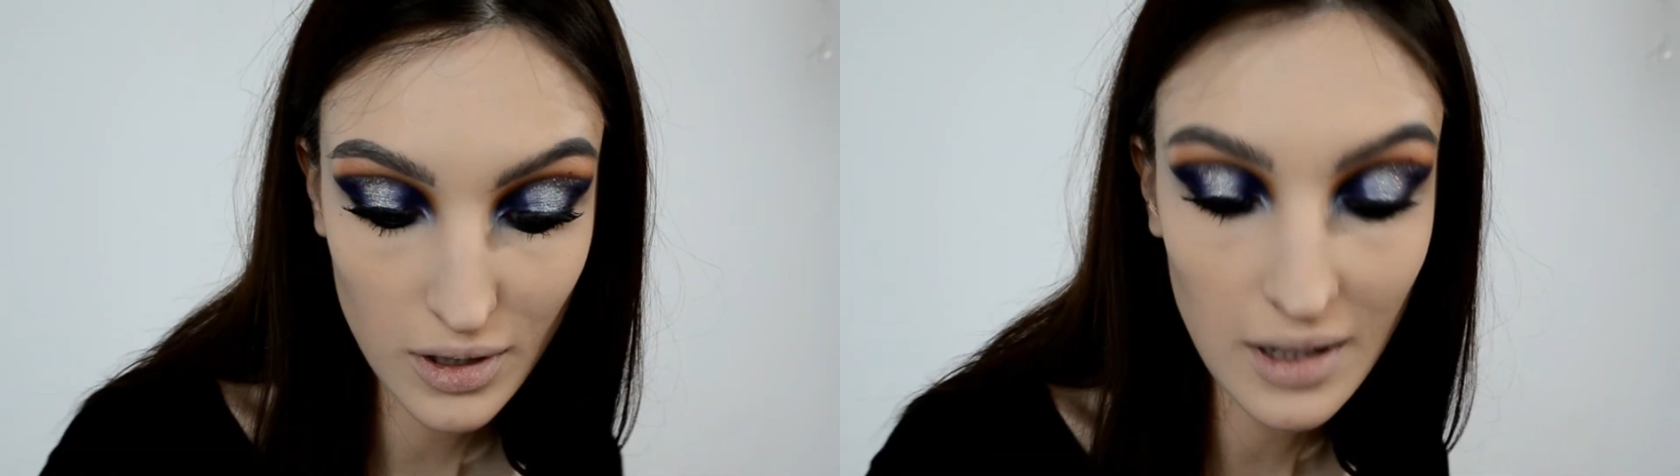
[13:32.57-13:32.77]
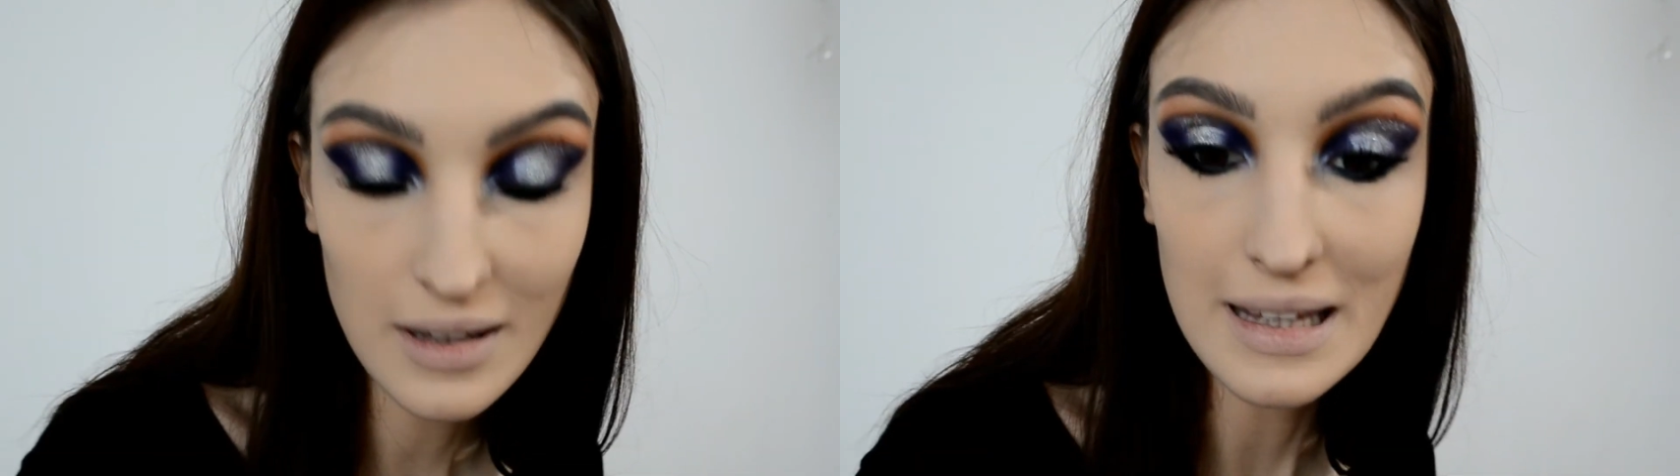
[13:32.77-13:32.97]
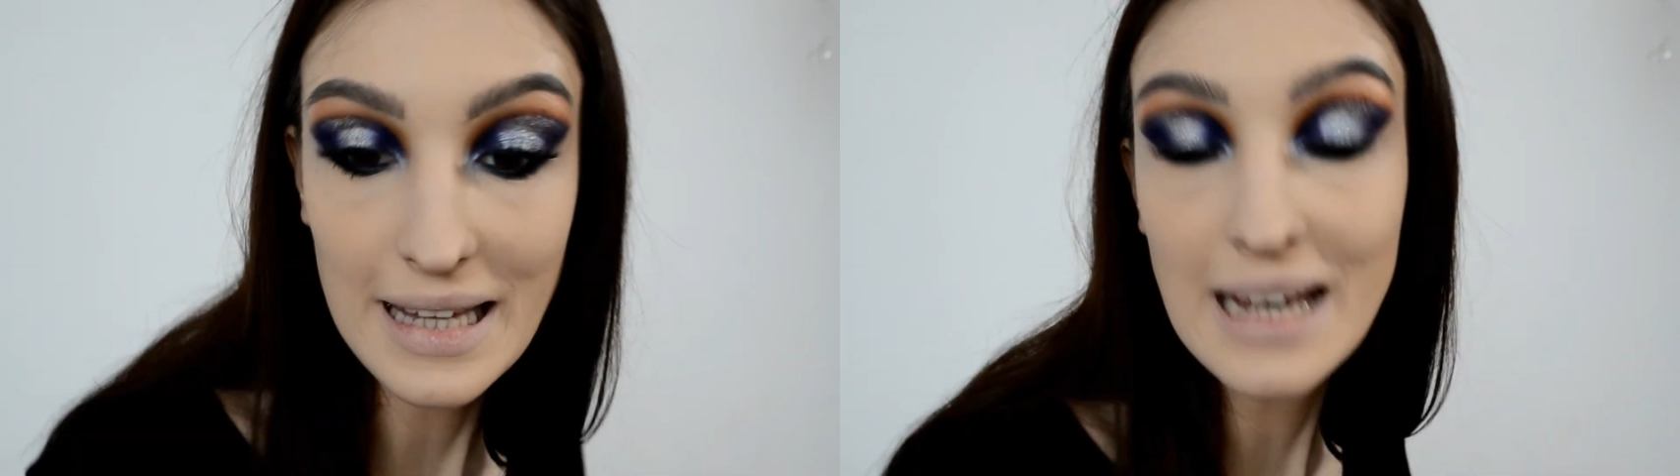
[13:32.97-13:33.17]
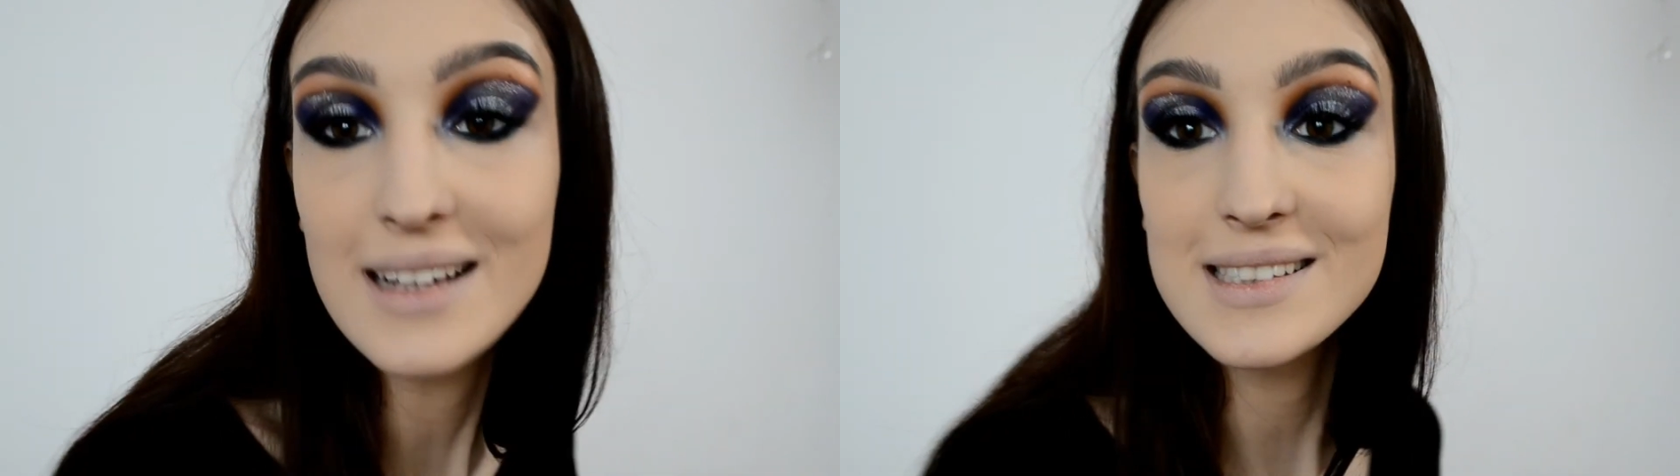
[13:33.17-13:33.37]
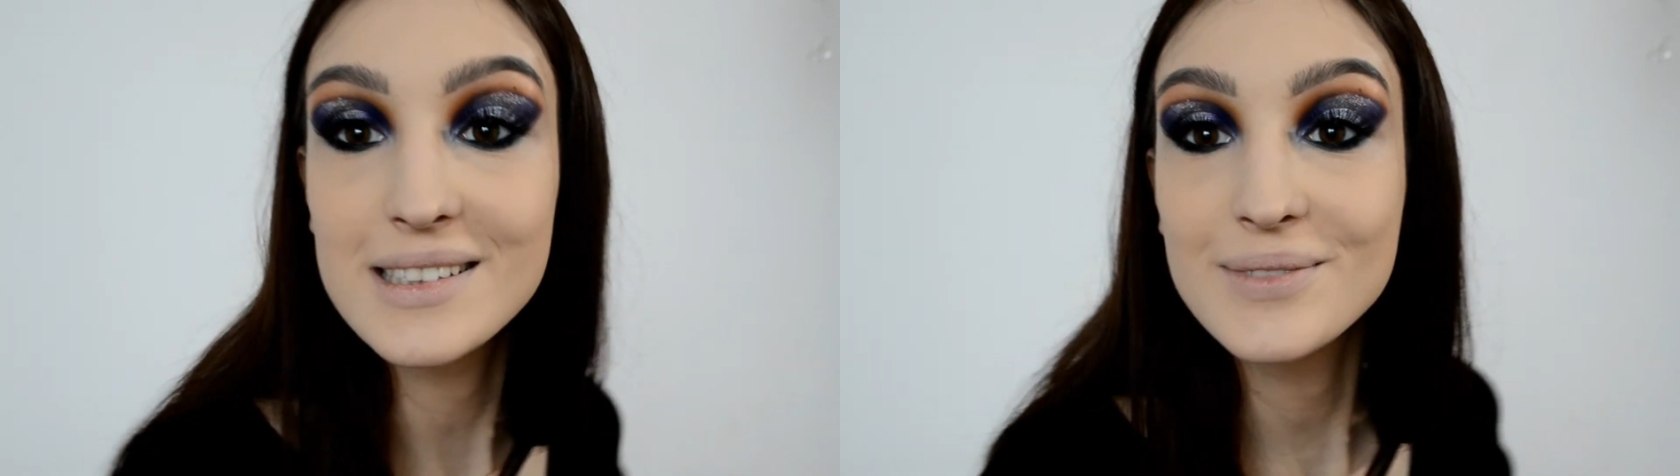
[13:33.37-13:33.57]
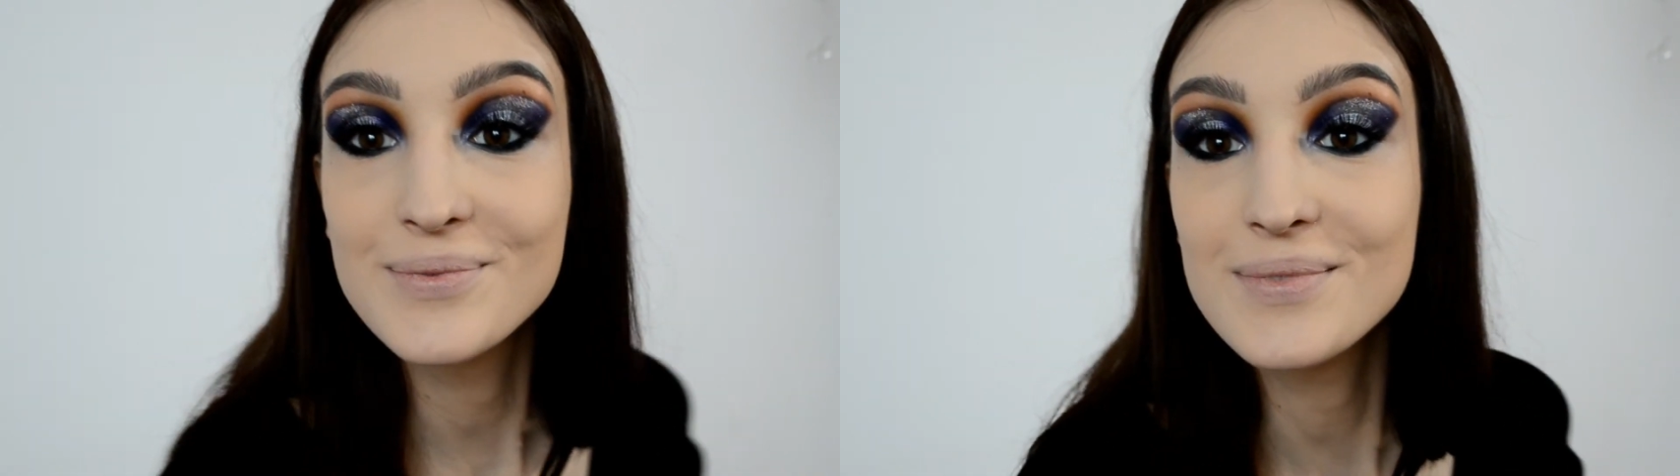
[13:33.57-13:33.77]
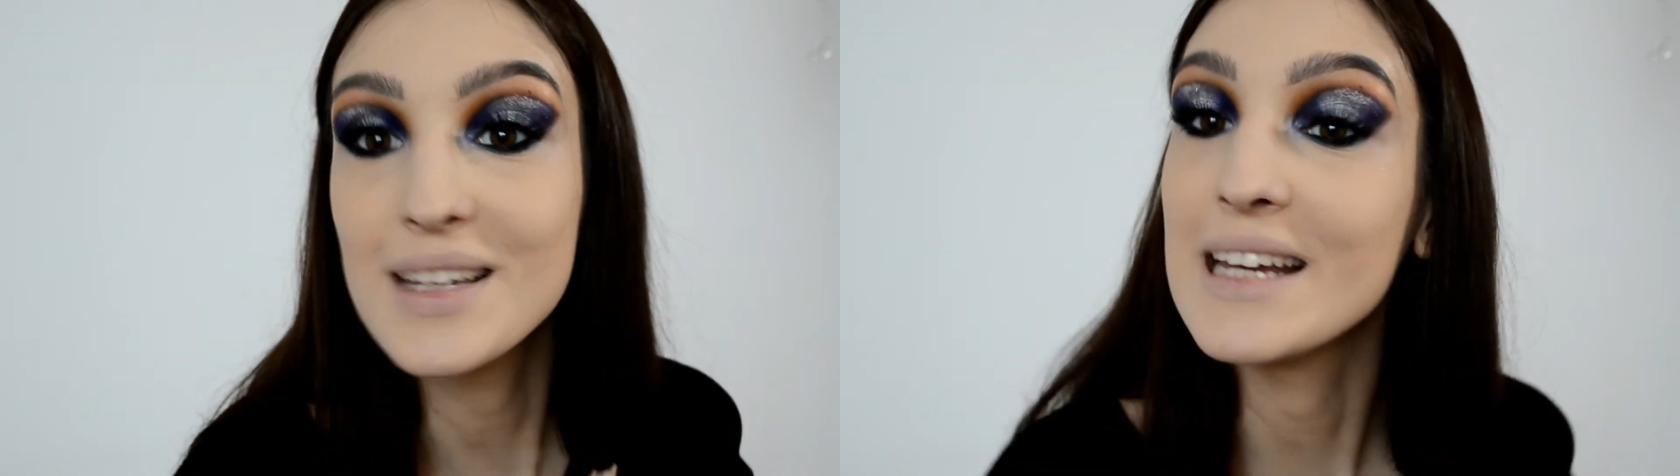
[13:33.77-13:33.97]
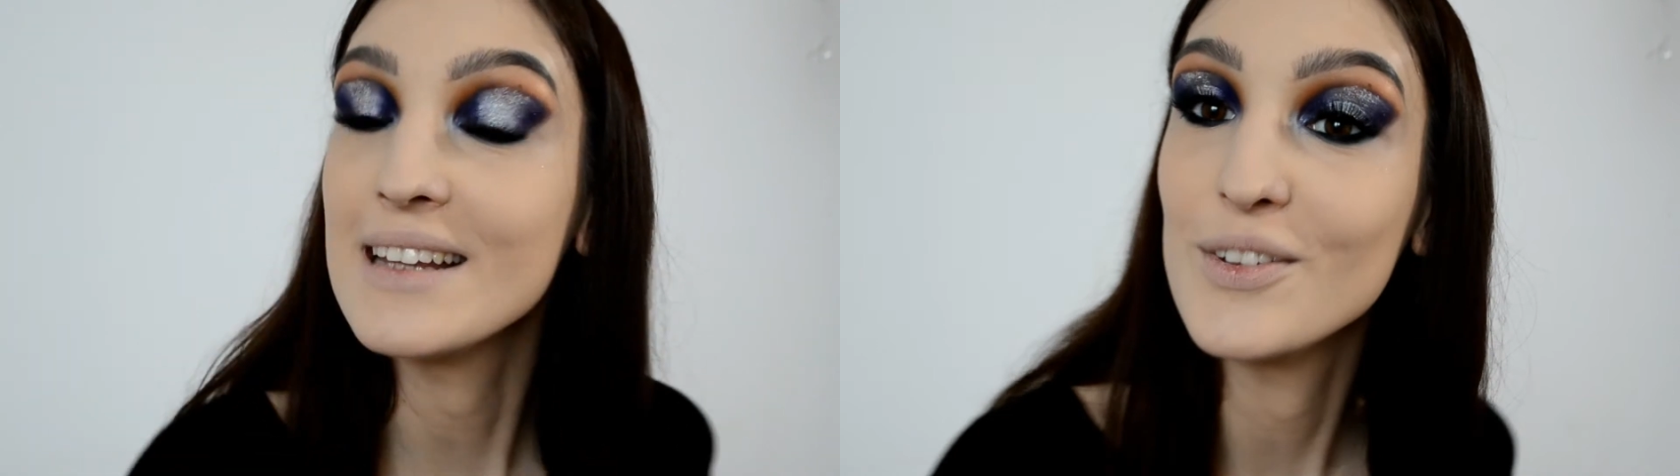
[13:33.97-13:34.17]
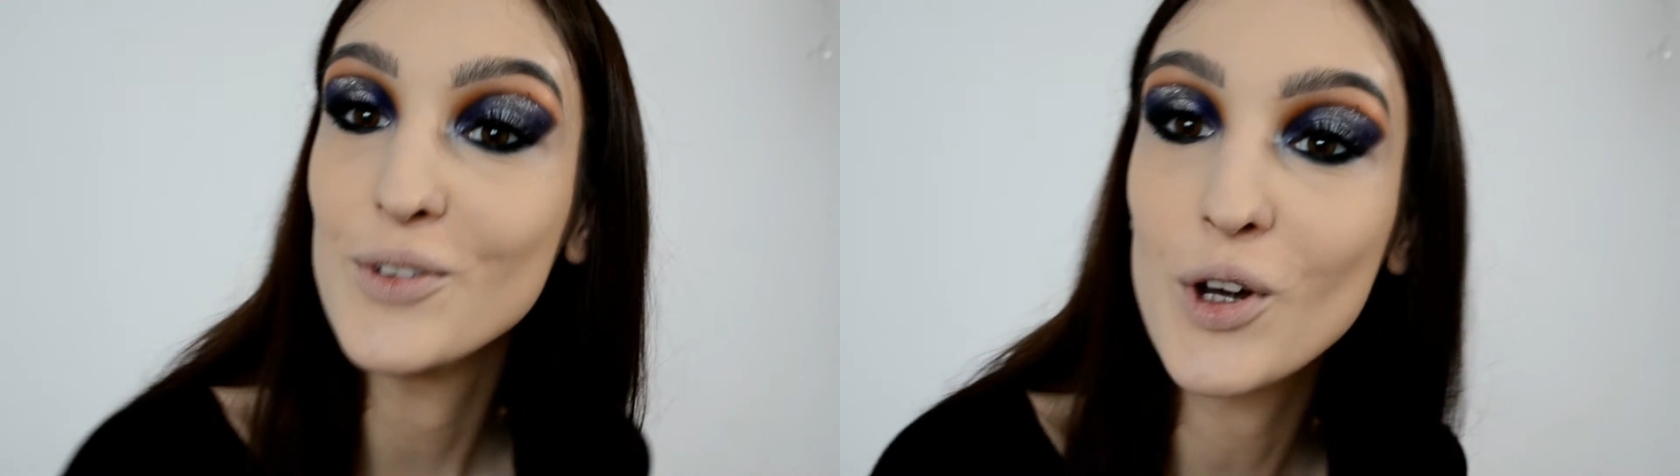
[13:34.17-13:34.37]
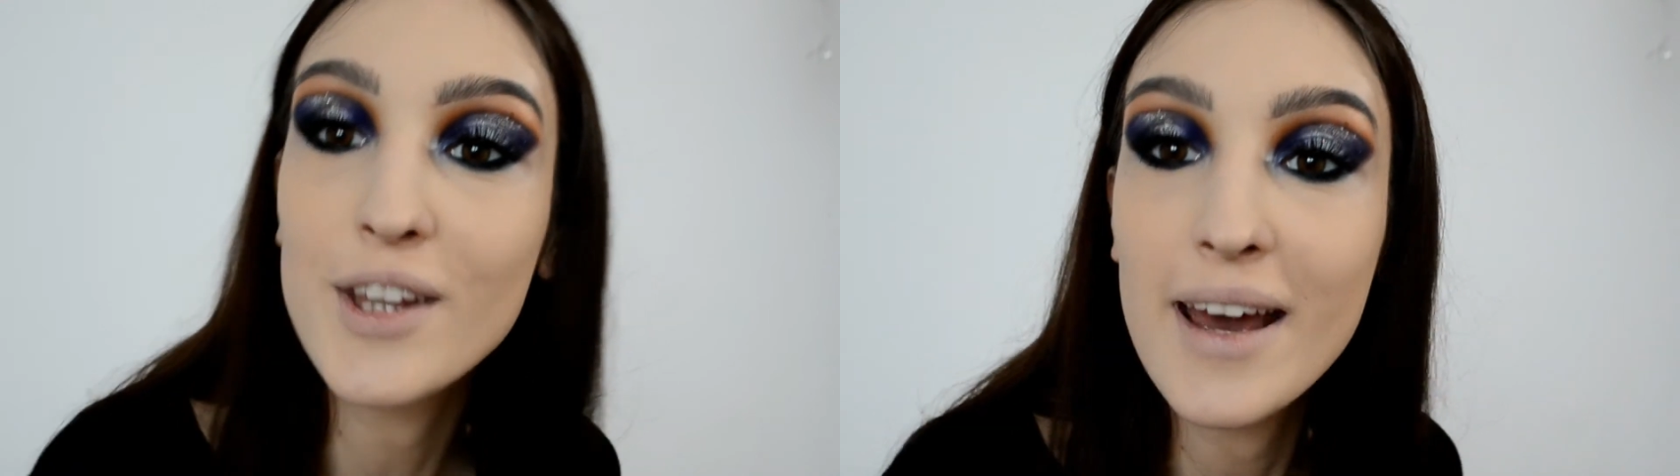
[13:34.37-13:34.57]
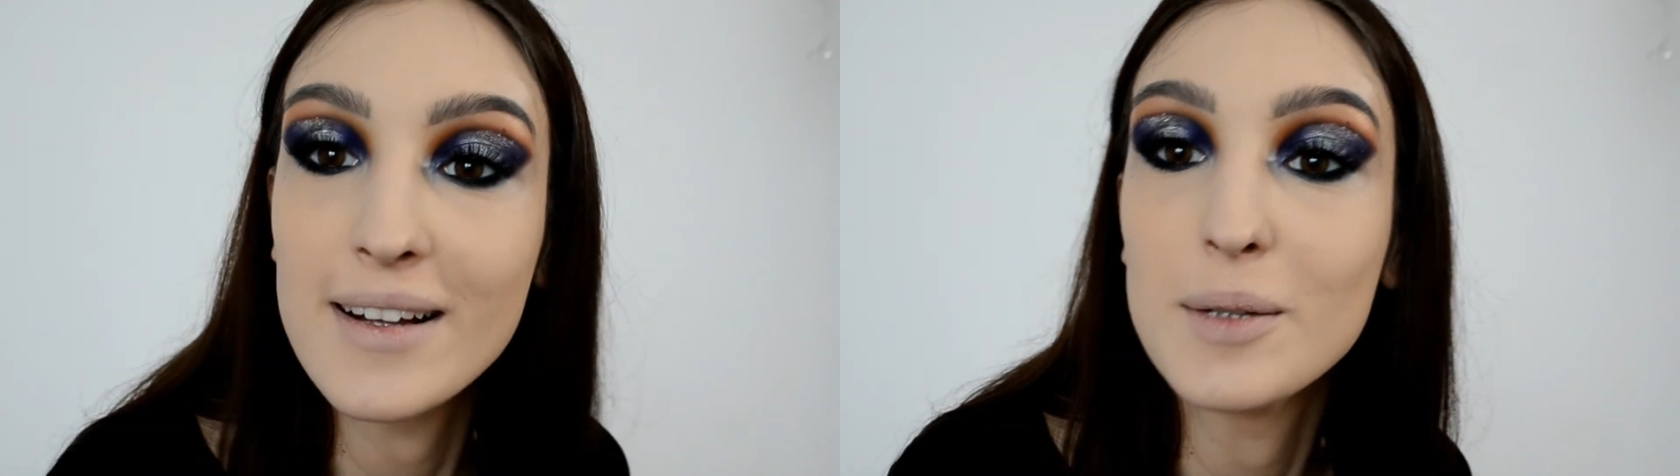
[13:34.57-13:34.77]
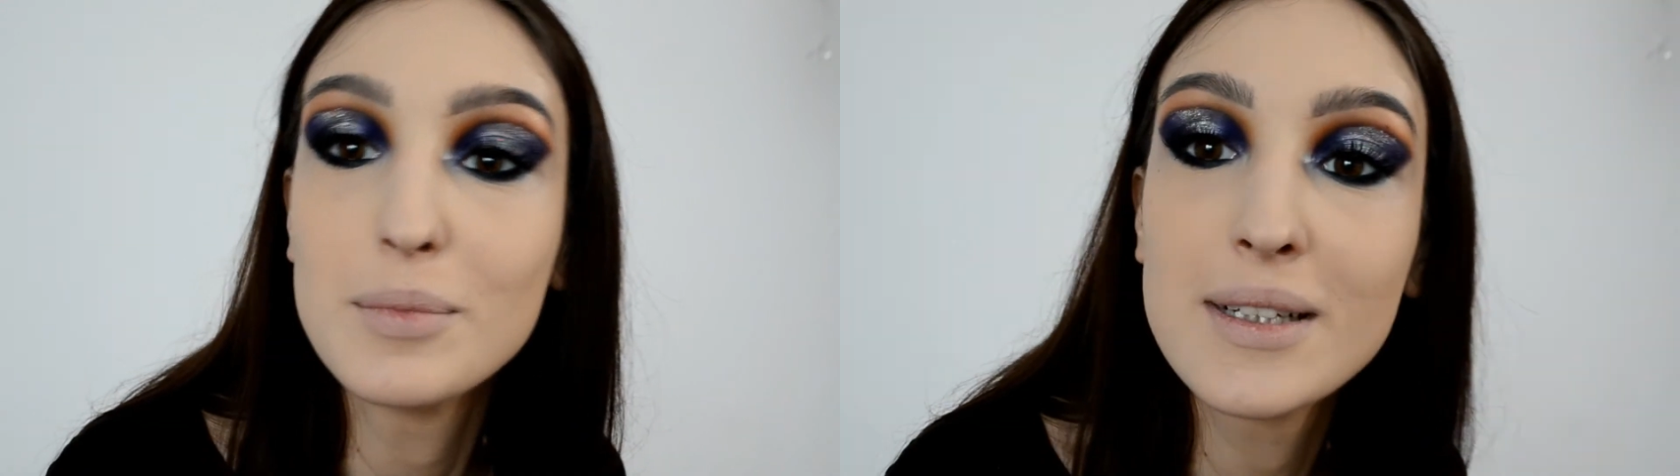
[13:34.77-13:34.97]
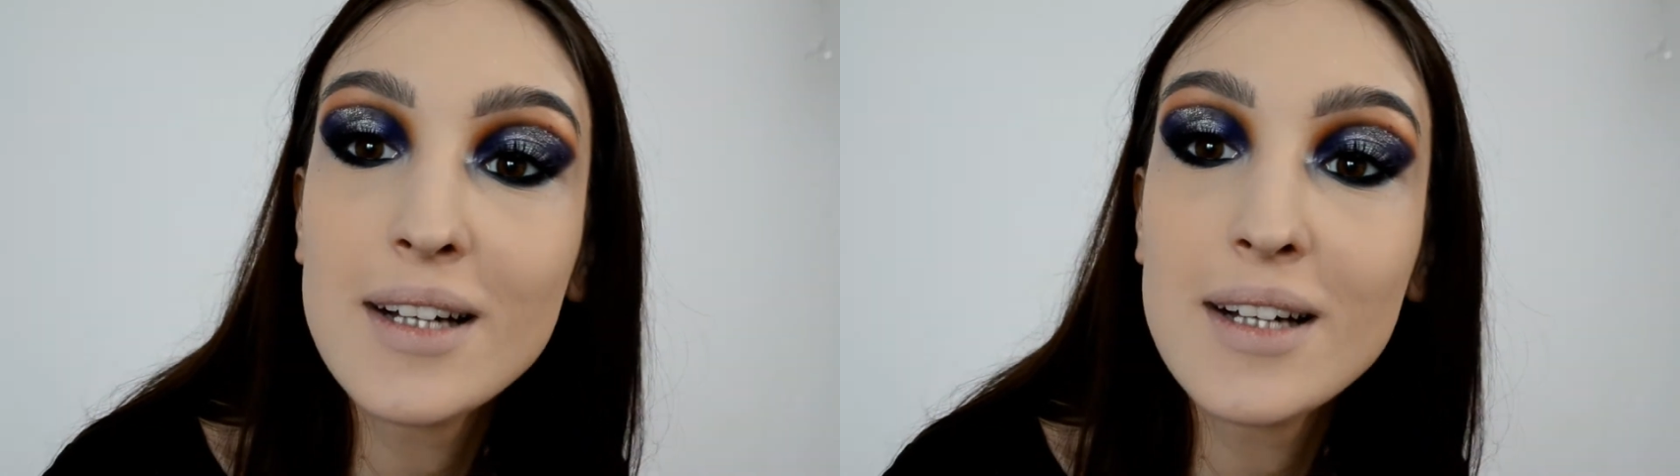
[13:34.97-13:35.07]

and yes, it did not help.